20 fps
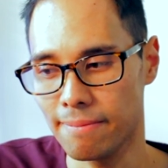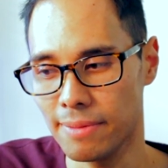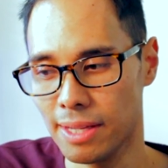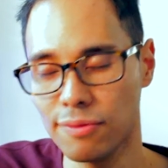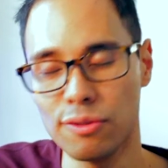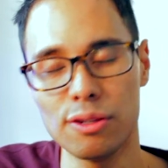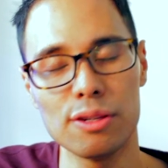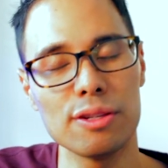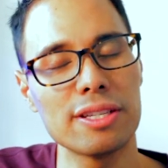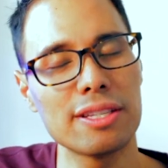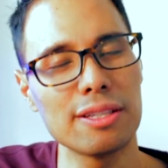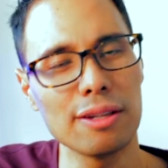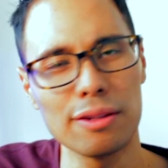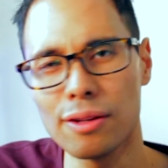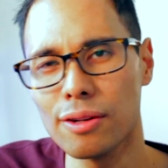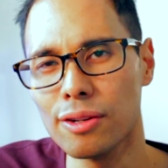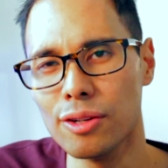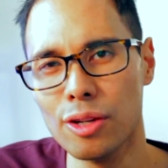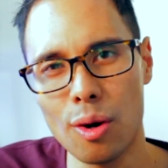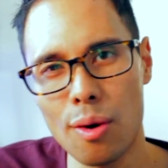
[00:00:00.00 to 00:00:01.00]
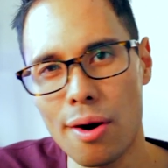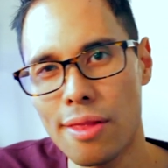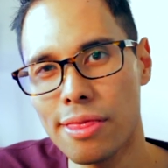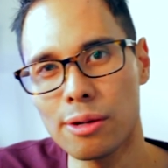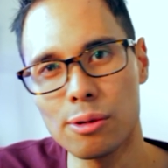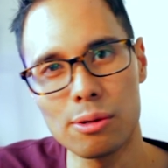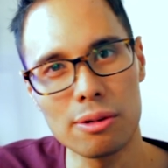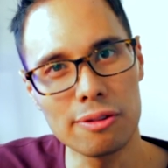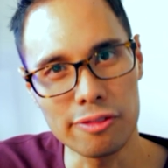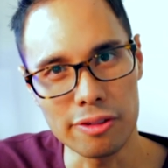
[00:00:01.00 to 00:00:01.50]
if you still don't know what
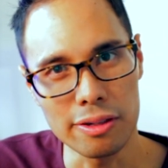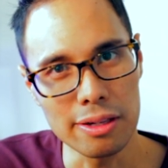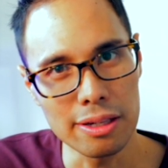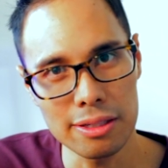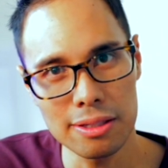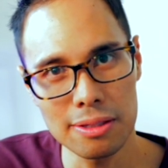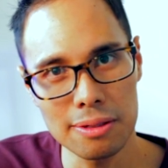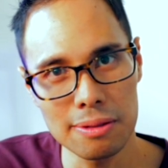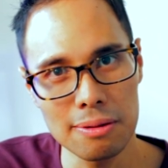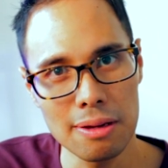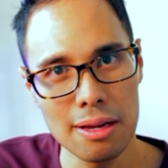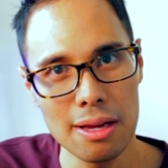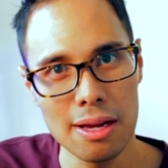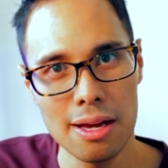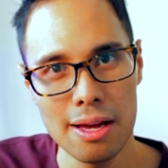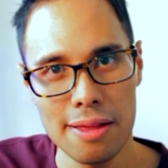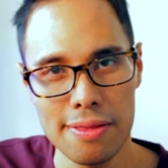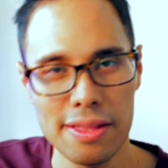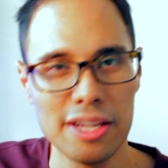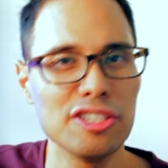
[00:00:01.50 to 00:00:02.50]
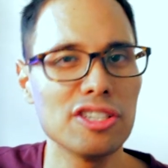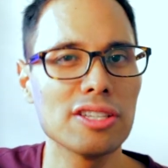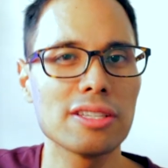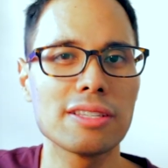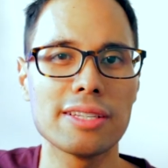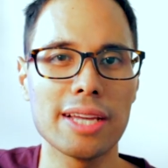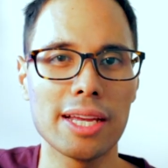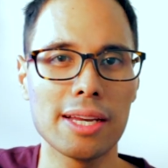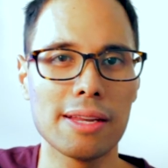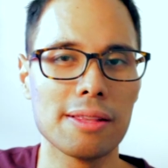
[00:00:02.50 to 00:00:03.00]
they're referring to, then
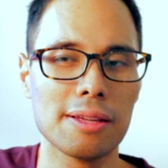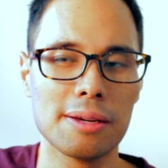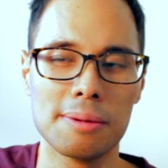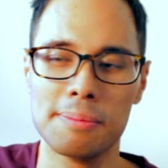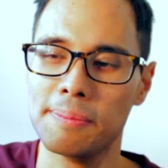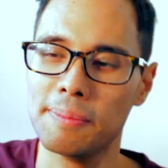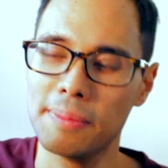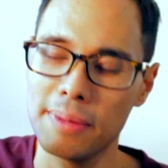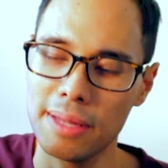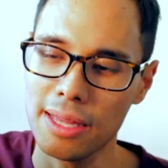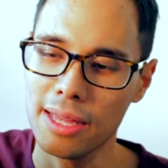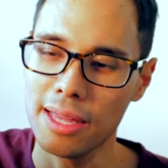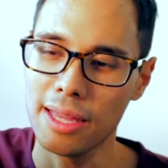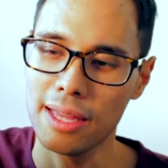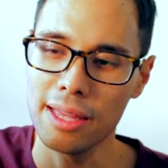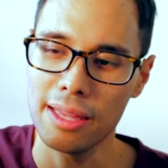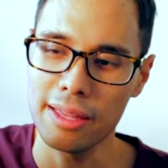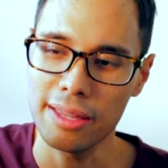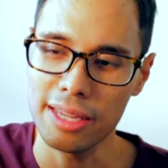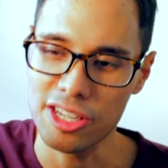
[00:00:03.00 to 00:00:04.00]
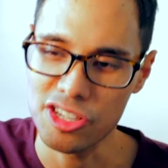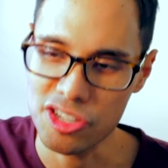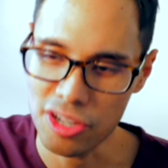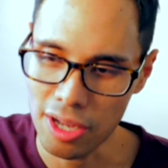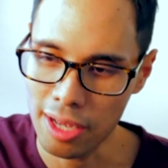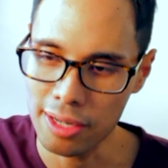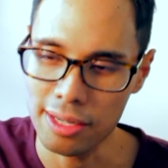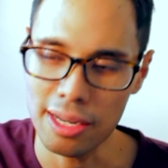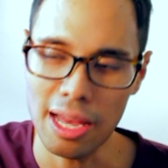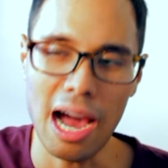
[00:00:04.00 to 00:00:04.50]
just say to them, Hey,
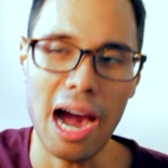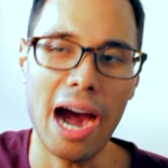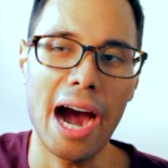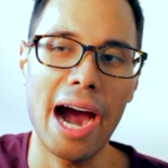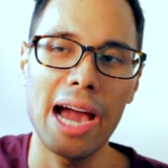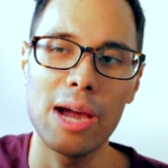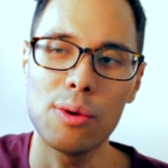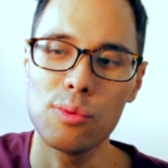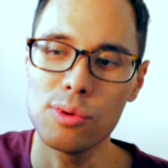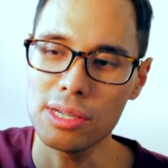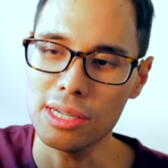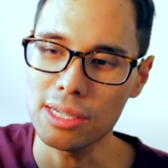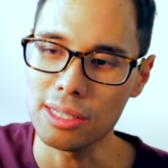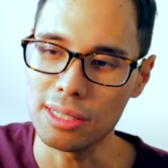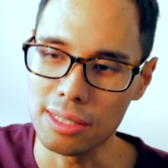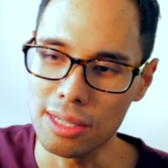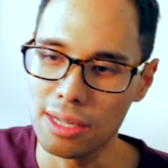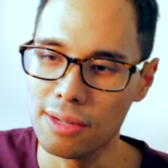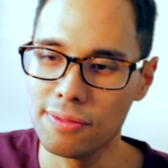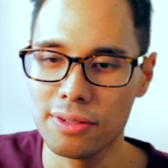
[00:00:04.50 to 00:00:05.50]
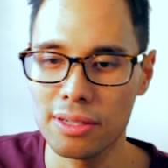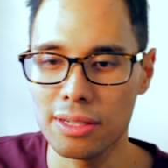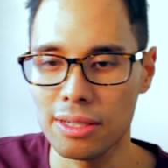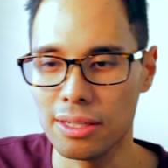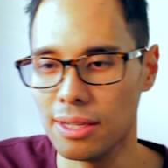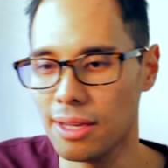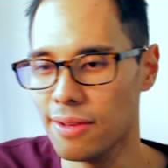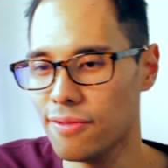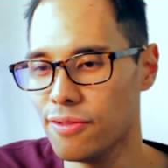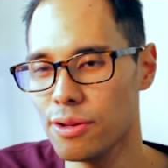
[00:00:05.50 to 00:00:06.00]
John, I would love
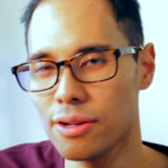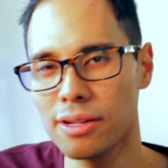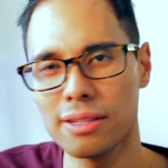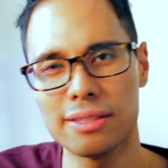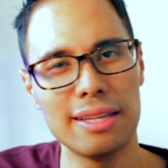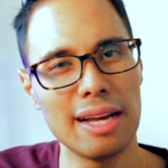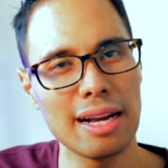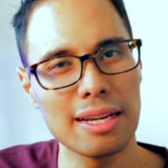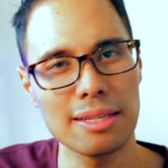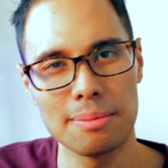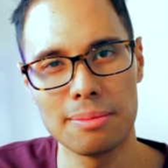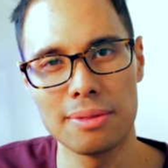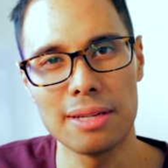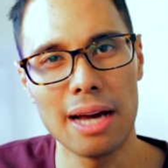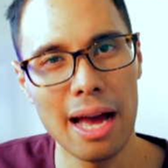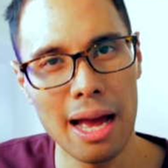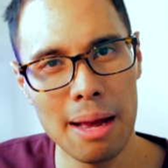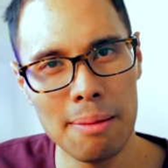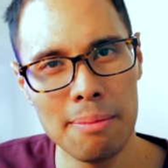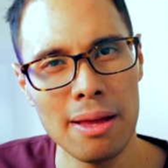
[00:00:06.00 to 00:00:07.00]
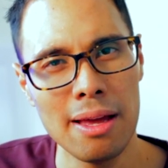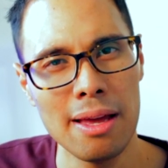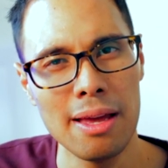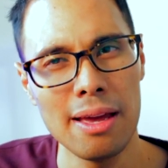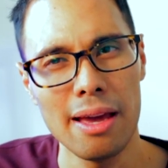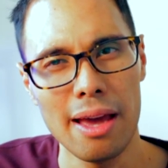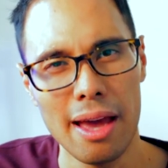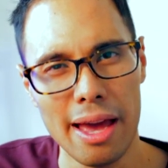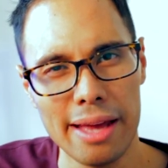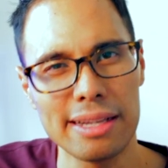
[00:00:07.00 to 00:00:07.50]
it if you could take some time
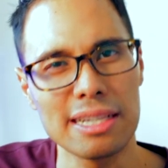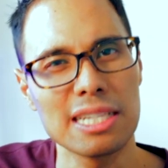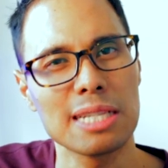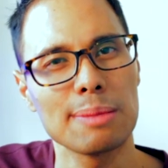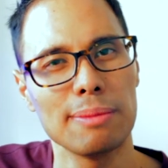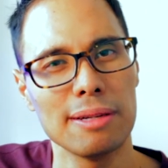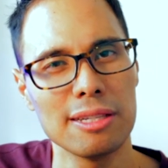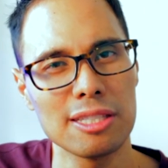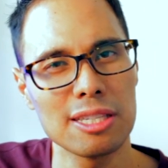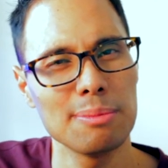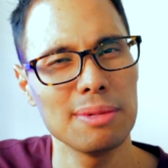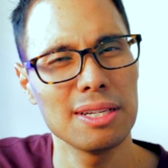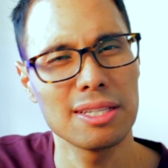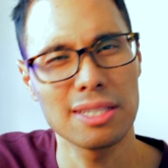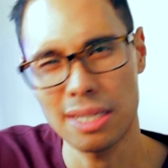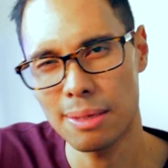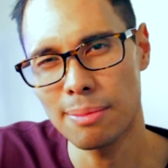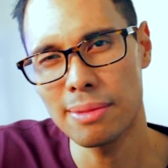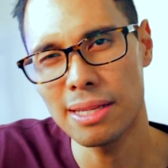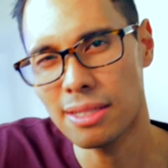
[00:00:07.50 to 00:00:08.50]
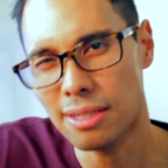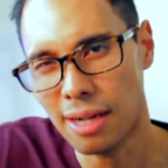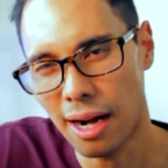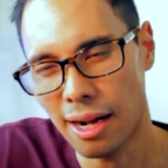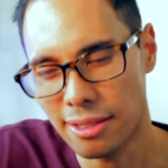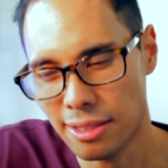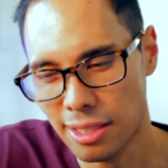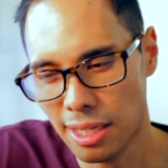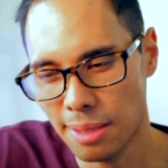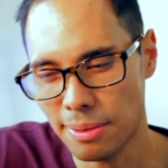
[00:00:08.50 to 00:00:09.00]
and explain to me some of these
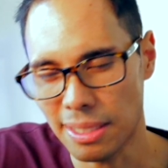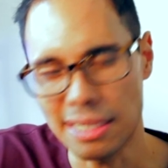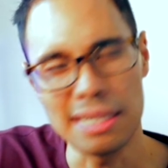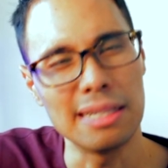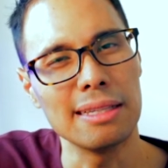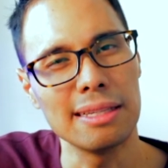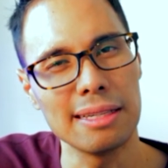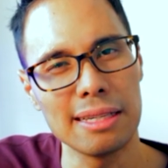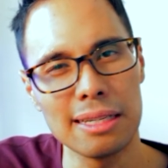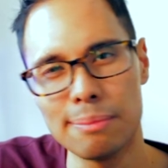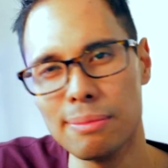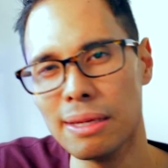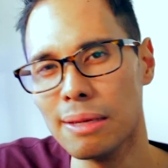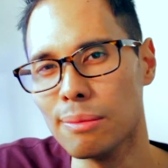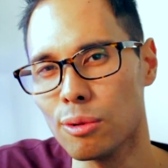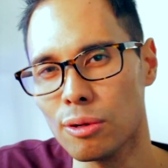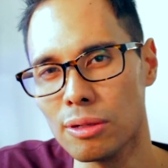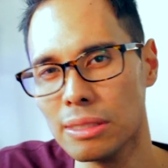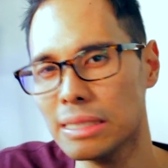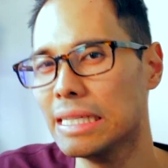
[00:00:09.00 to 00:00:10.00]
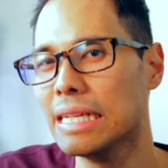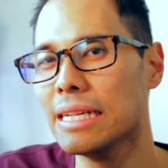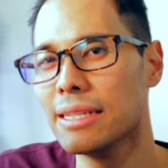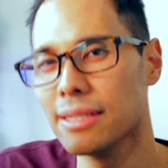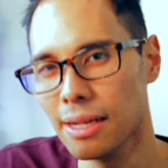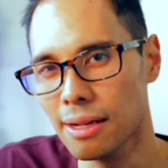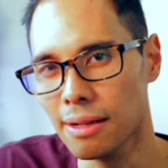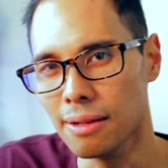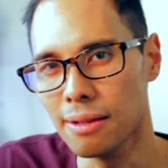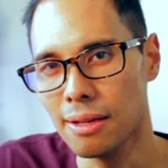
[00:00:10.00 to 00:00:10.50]
concepts in a little bit more
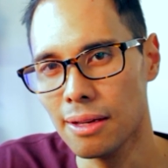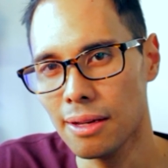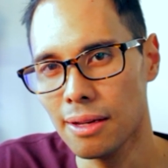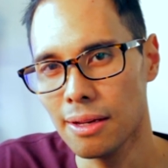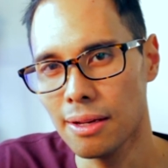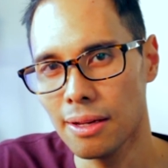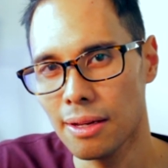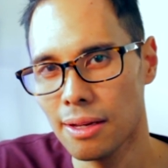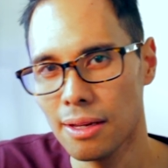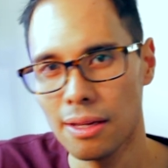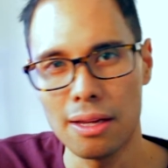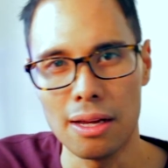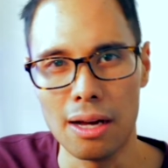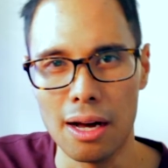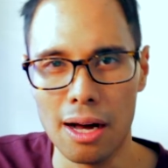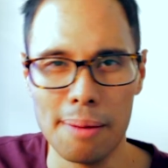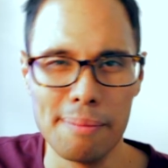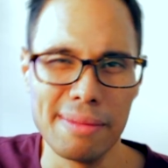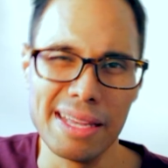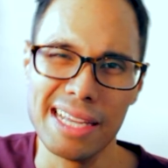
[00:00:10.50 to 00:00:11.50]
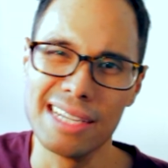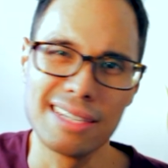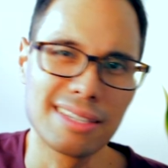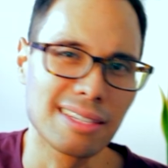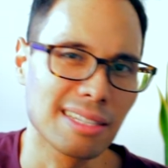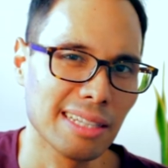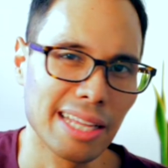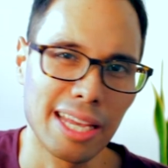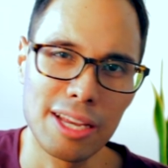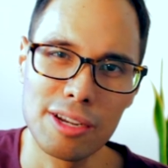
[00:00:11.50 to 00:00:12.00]
detail. Um,
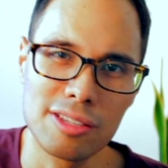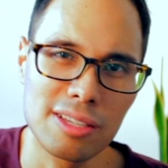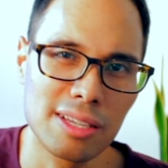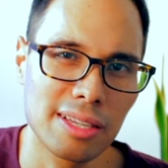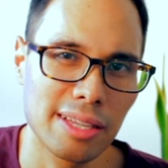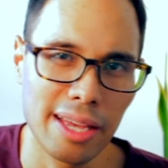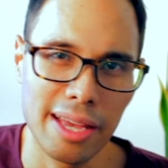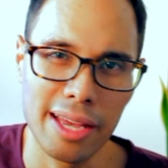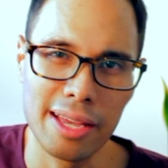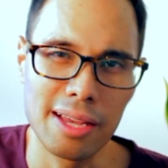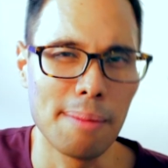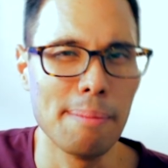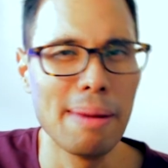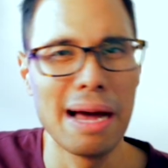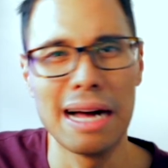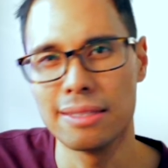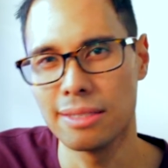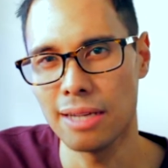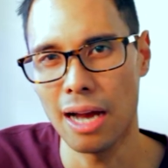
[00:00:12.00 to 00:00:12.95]
is later today a bad